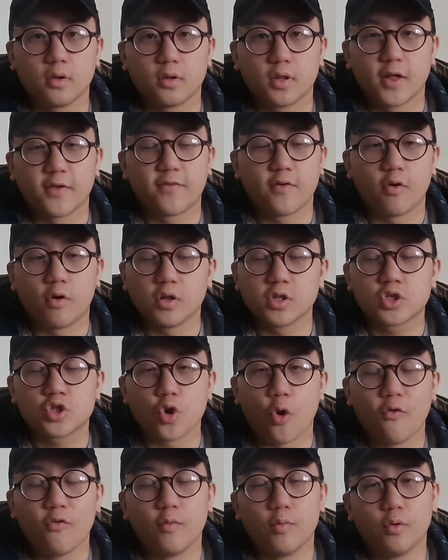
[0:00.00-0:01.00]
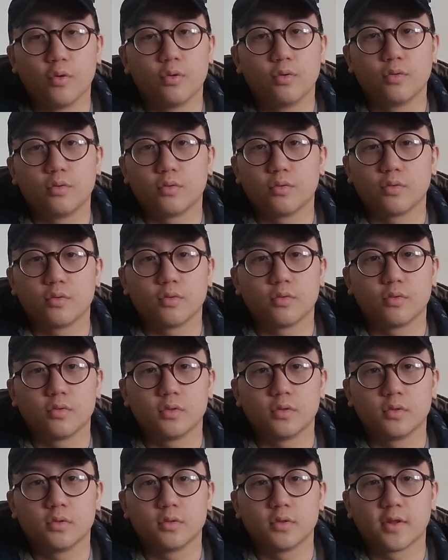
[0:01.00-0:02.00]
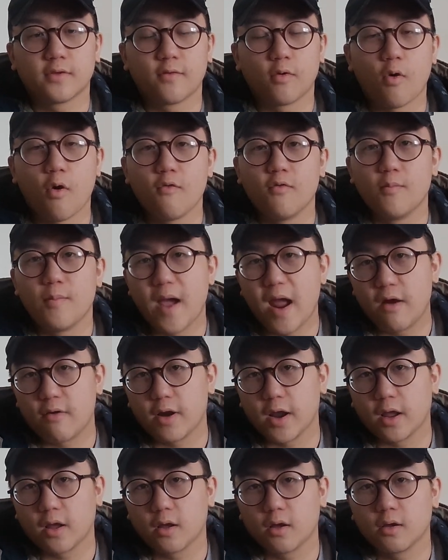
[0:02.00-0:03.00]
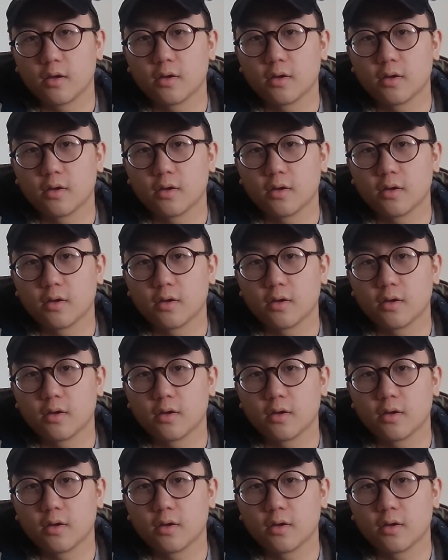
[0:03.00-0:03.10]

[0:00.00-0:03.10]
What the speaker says: They feel unsolvable. They feel overbearing.